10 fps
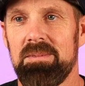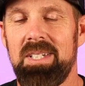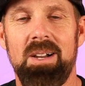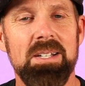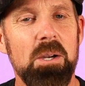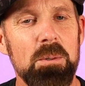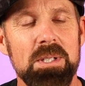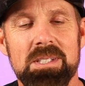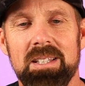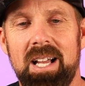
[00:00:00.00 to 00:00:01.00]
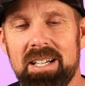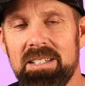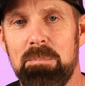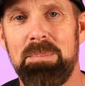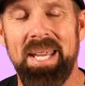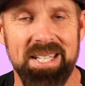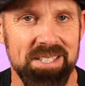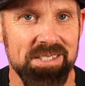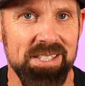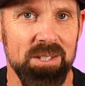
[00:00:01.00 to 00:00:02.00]
Now, I know there's a lot of
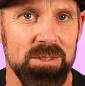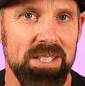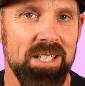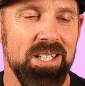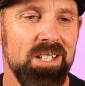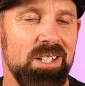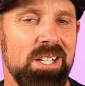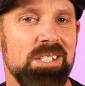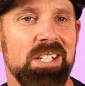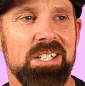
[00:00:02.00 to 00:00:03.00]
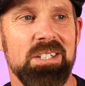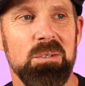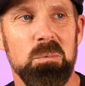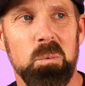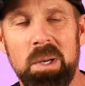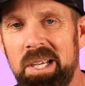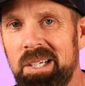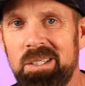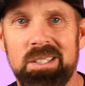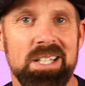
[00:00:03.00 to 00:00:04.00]
opinions out there. Is it
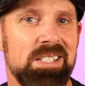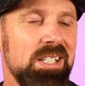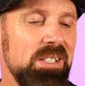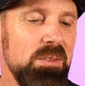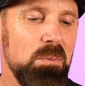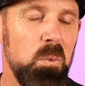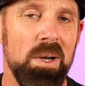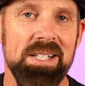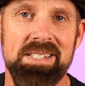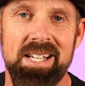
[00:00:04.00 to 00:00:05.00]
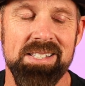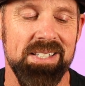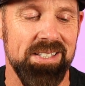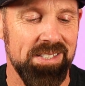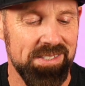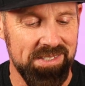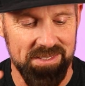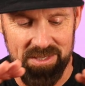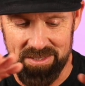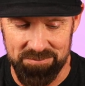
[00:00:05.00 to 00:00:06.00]
real? Is it what it says it is?
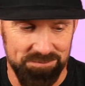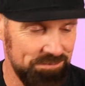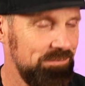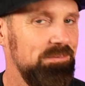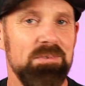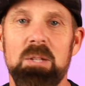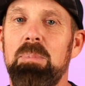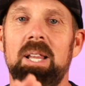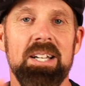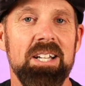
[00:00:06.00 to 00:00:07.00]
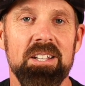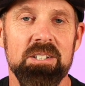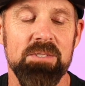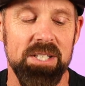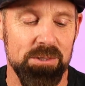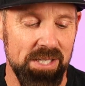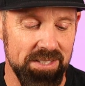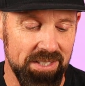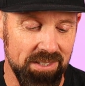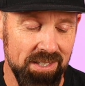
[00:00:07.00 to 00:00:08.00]
Plenty of other videos
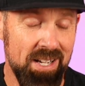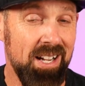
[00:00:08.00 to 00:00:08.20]
on there.